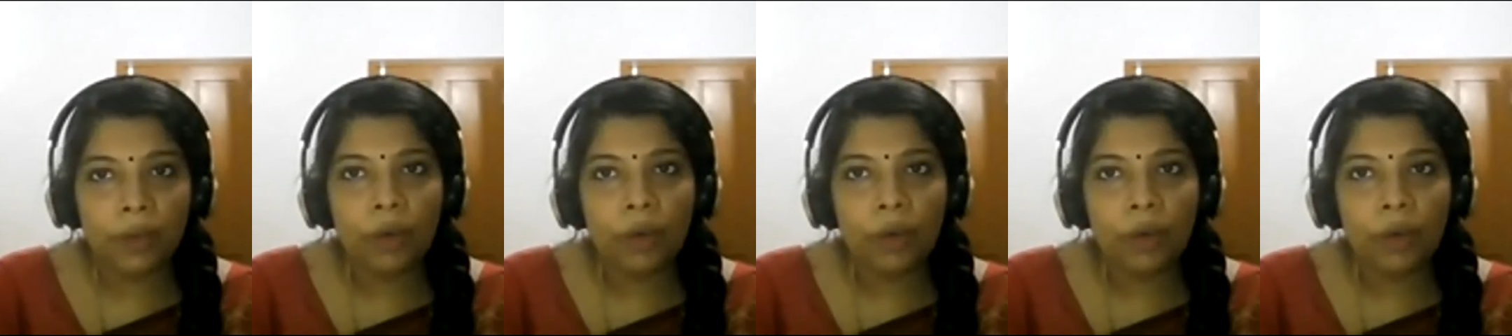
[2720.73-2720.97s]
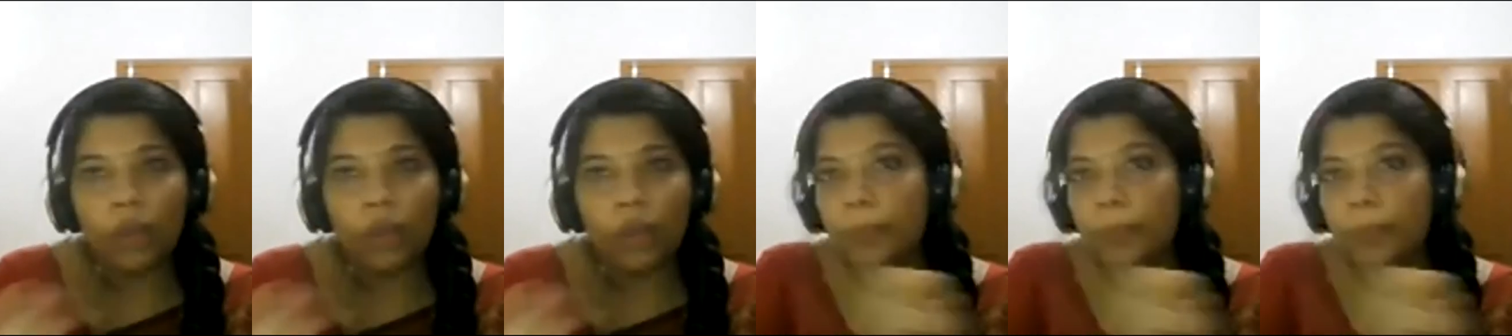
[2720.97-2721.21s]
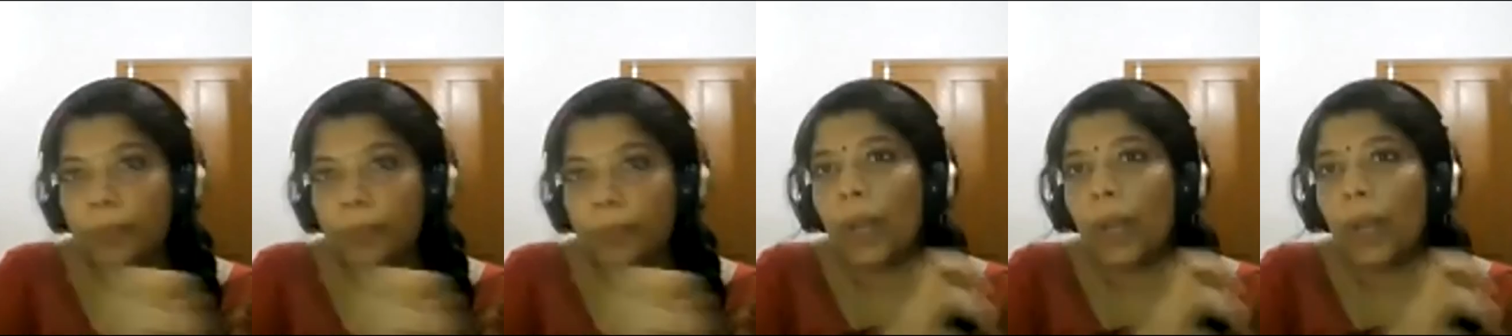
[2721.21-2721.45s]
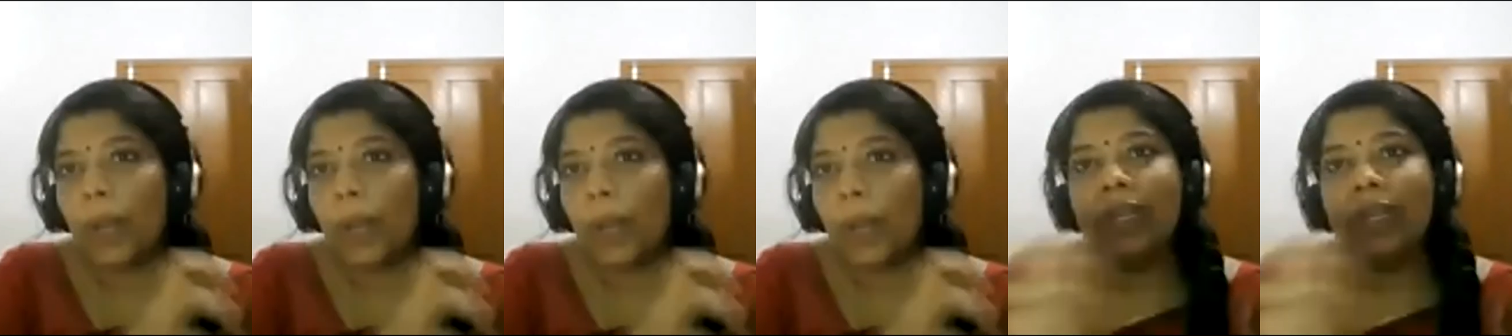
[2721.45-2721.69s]
or
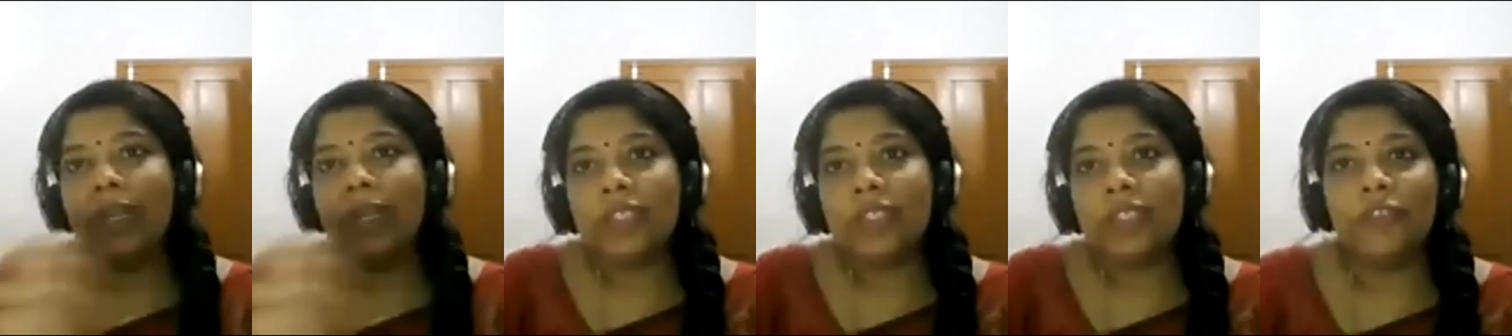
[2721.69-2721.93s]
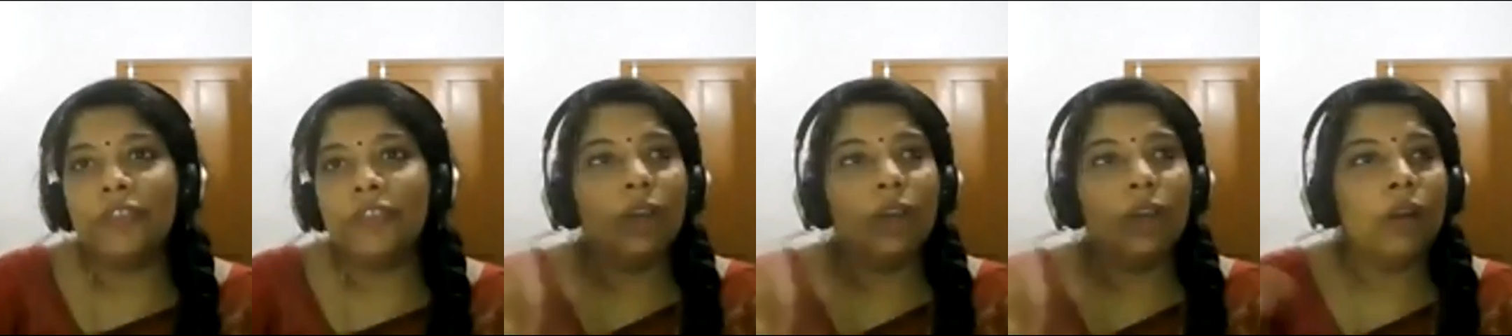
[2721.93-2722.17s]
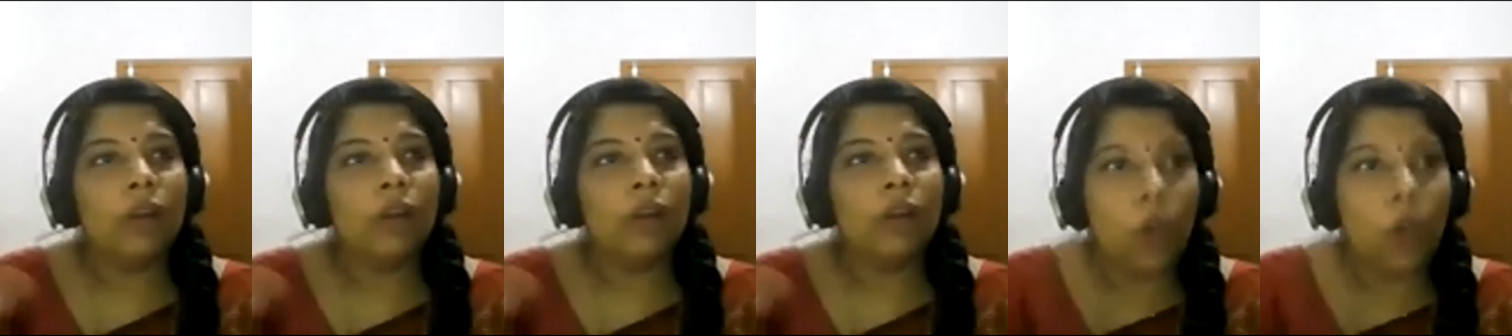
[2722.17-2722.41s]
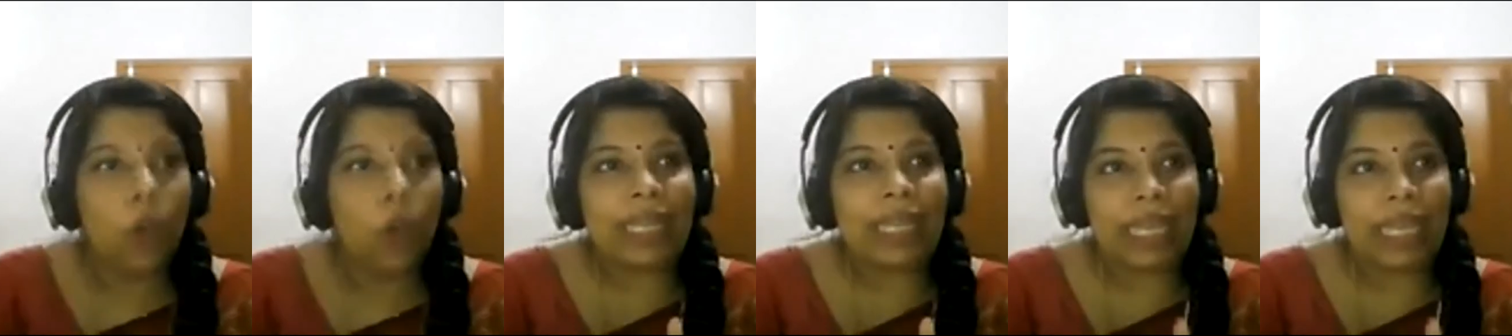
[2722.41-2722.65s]
properties of
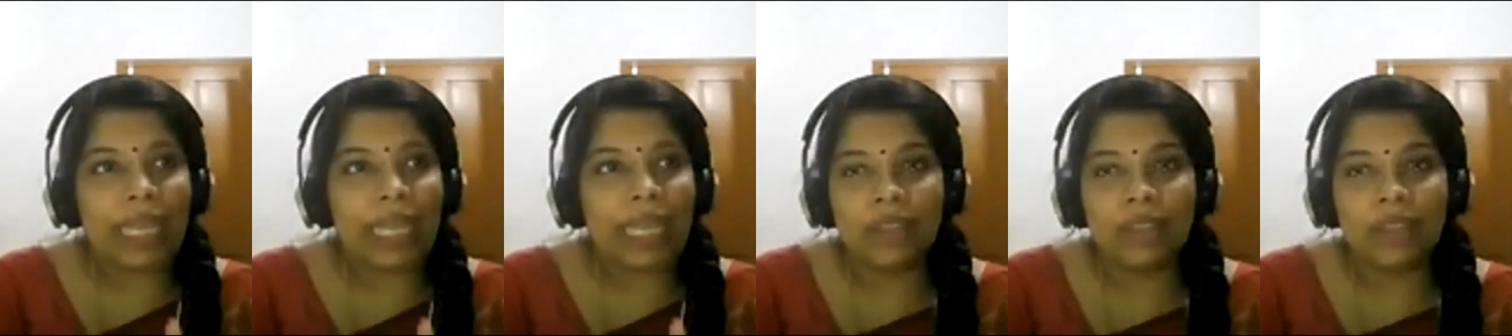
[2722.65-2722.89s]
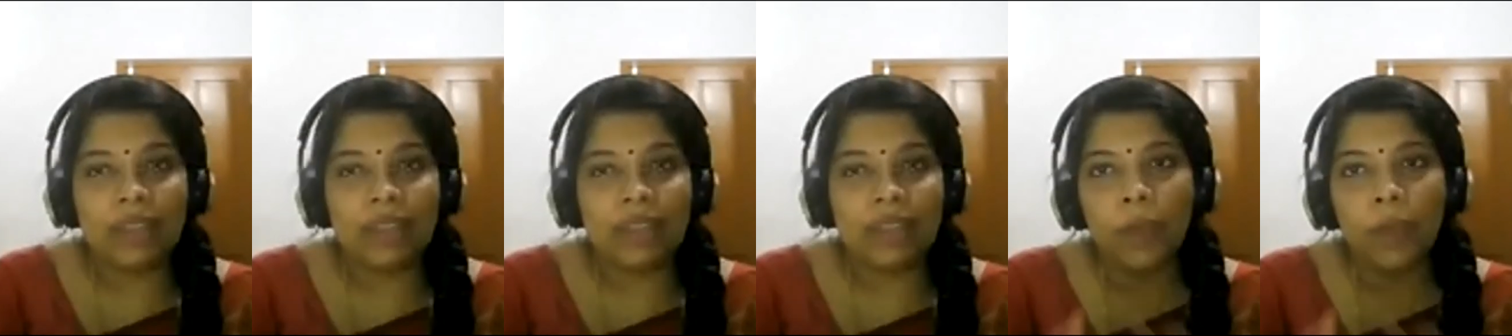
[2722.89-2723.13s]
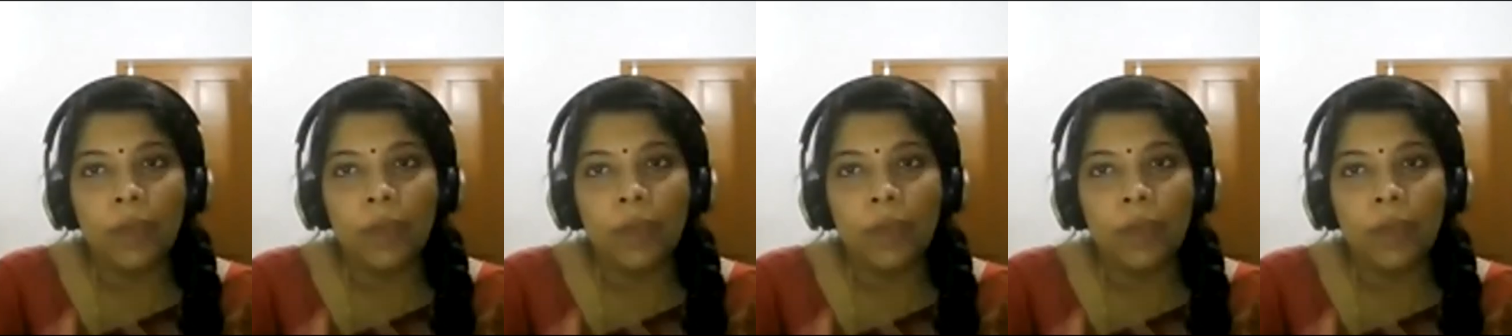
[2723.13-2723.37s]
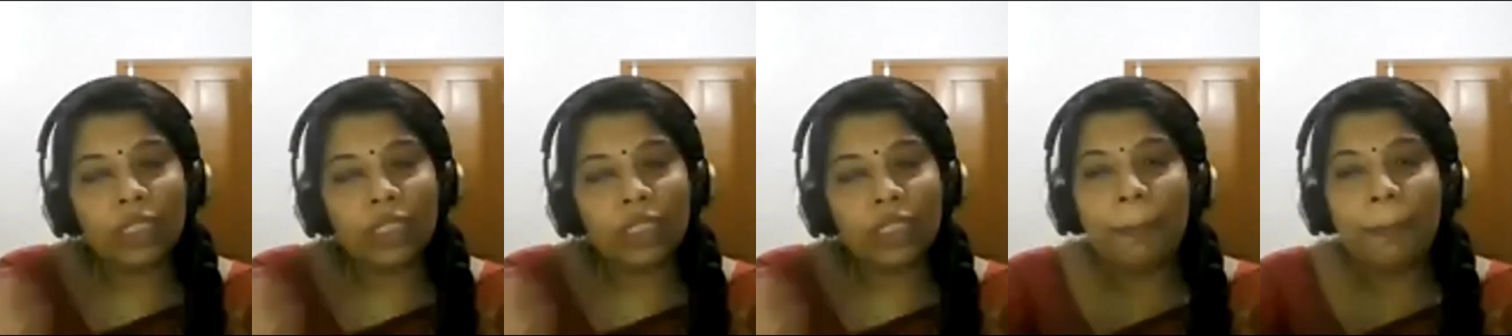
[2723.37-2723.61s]
whole grains,
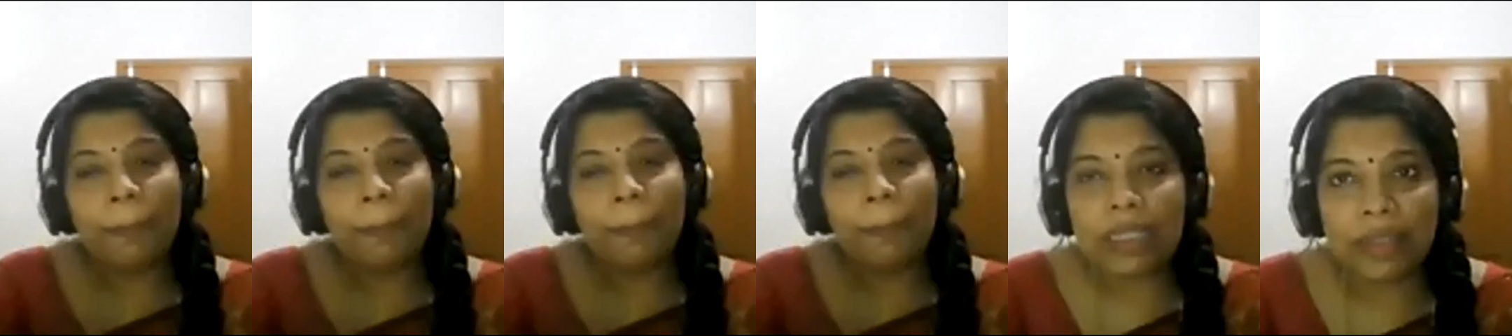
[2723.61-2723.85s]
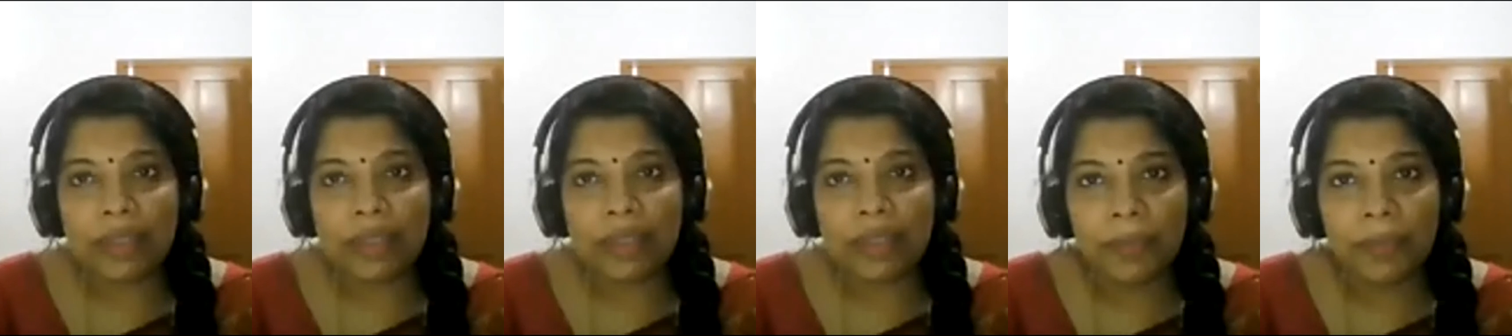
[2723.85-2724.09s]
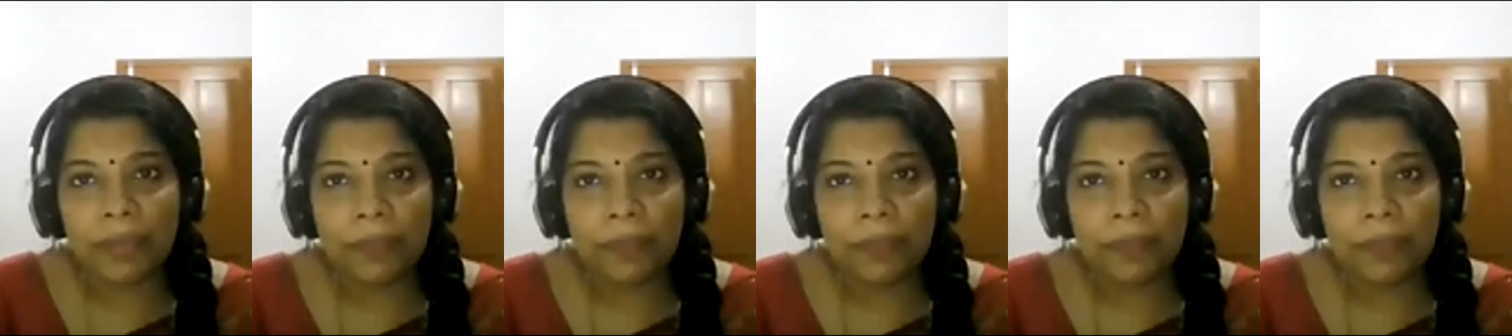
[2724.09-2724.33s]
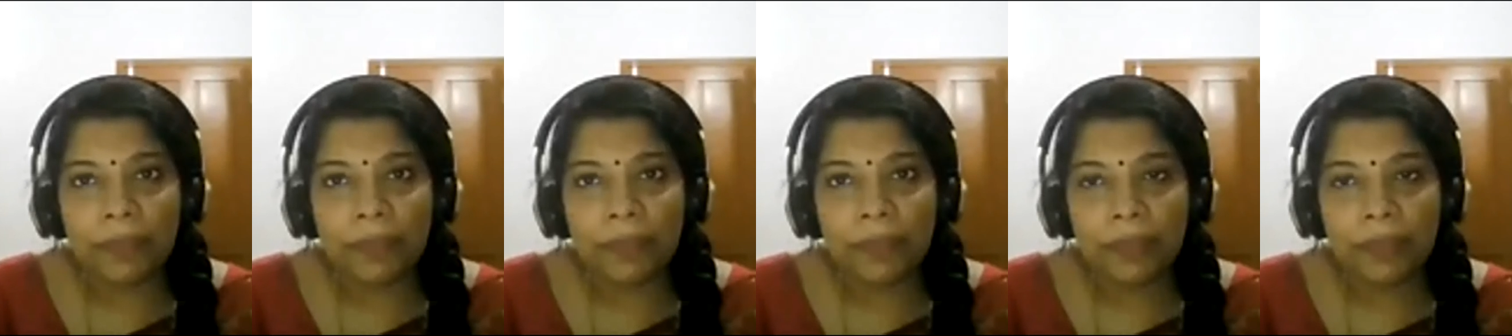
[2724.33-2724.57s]
or the
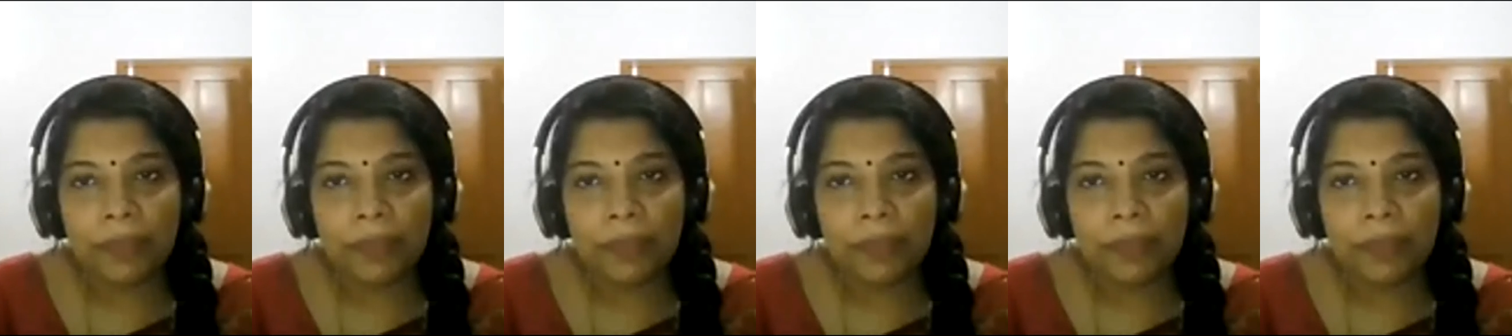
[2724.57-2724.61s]
pulses.